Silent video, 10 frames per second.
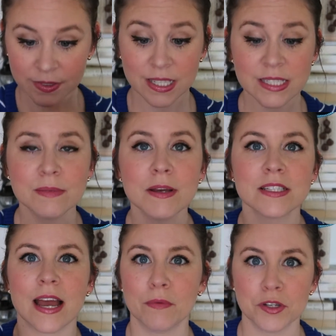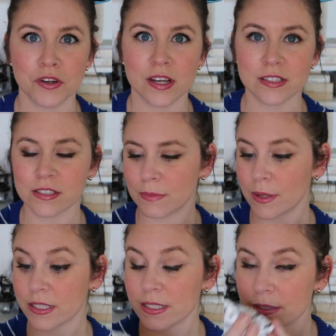This smells, I wish you guys could
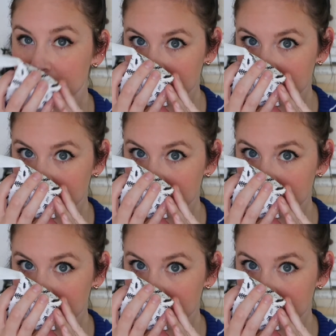smell this.